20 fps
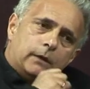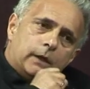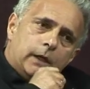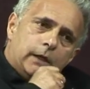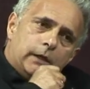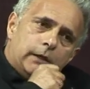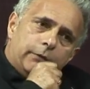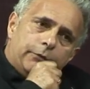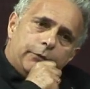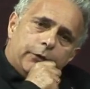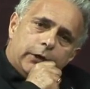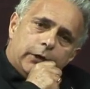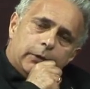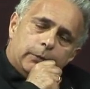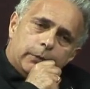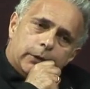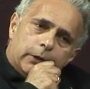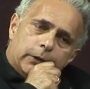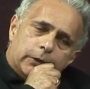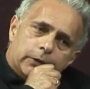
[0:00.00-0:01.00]
any
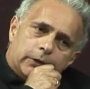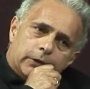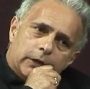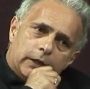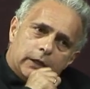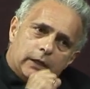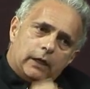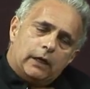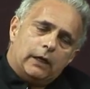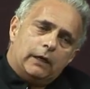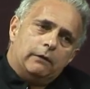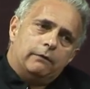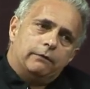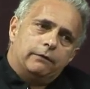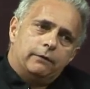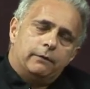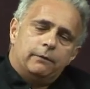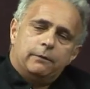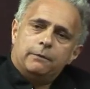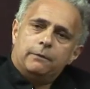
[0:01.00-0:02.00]
freedom, because they have,
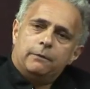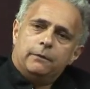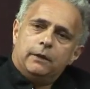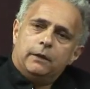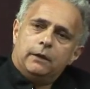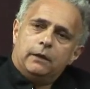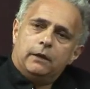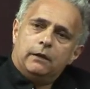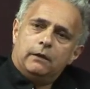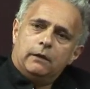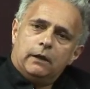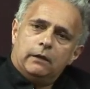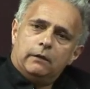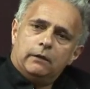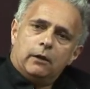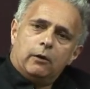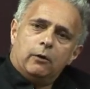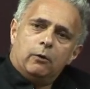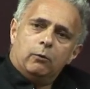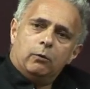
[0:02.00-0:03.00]
you know,
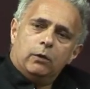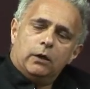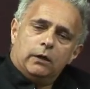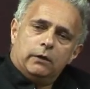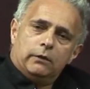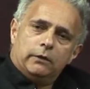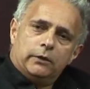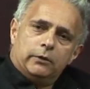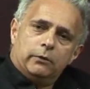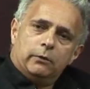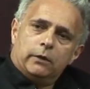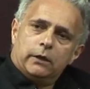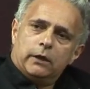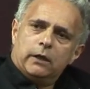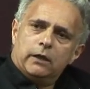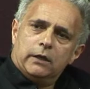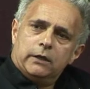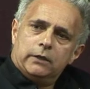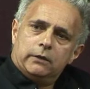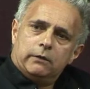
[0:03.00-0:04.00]
the whole world is
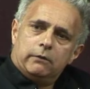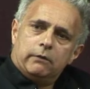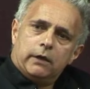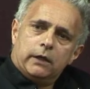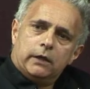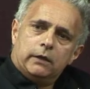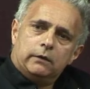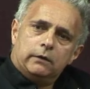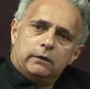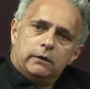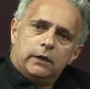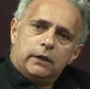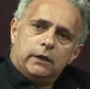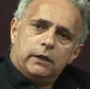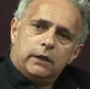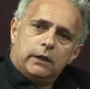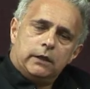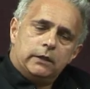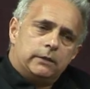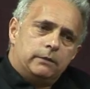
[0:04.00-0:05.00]
organized around
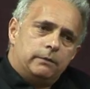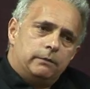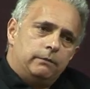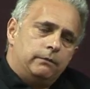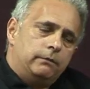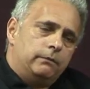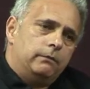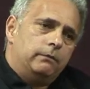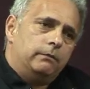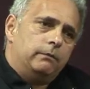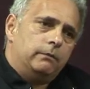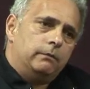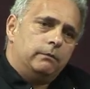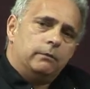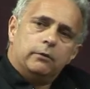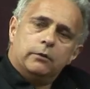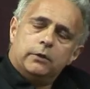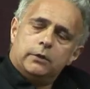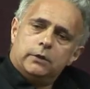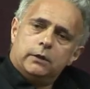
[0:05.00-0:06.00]
teenage
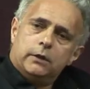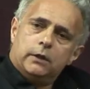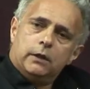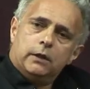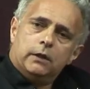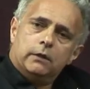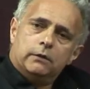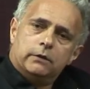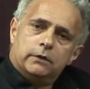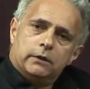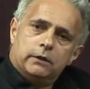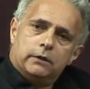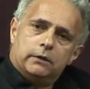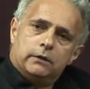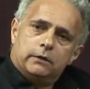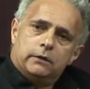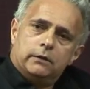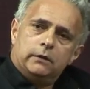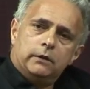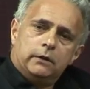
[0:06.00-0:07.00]
boys and girls.
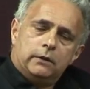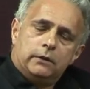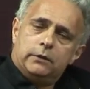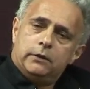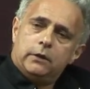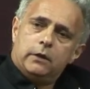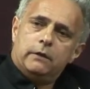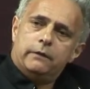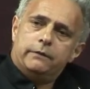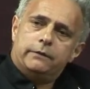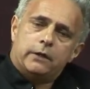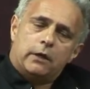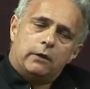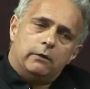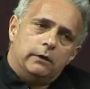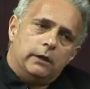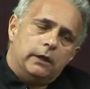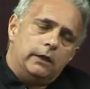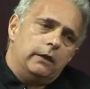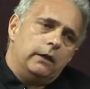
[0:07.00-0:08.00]
It serves
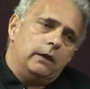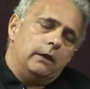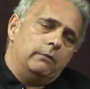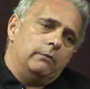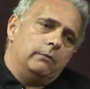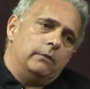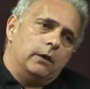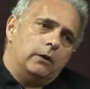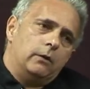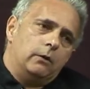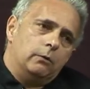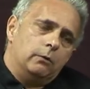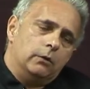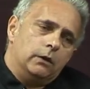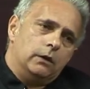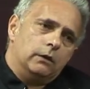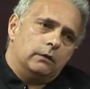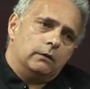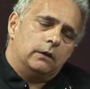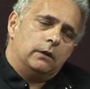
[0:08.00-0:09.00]
only them, the whole
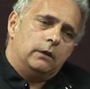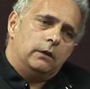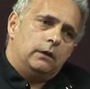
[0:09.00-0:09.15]
world.